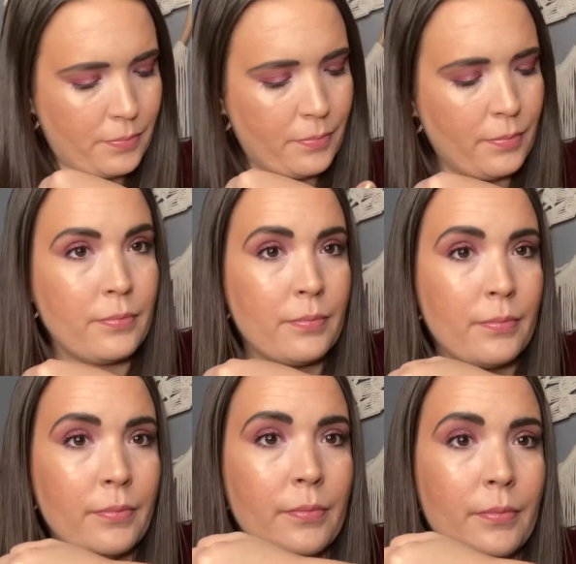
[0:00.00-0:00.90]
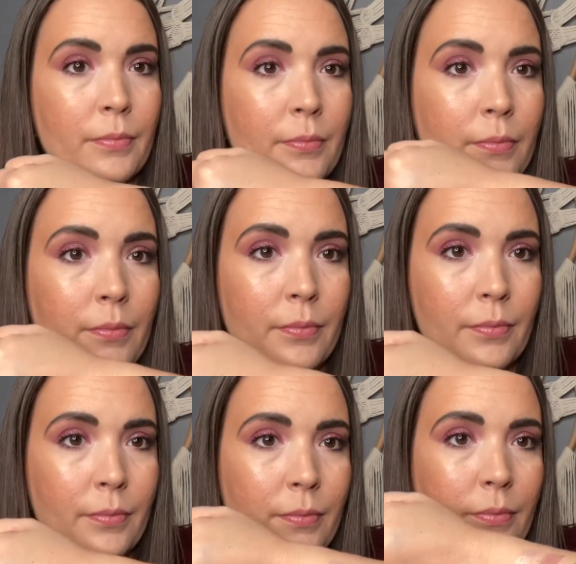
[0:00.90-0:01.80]

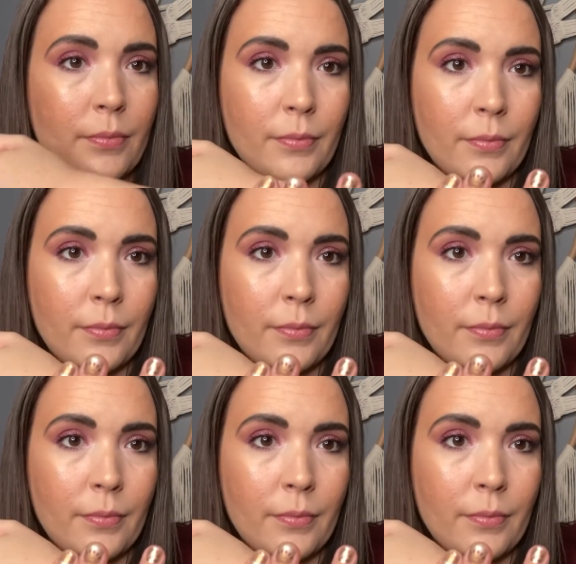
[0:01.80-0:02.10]
Nothing is said.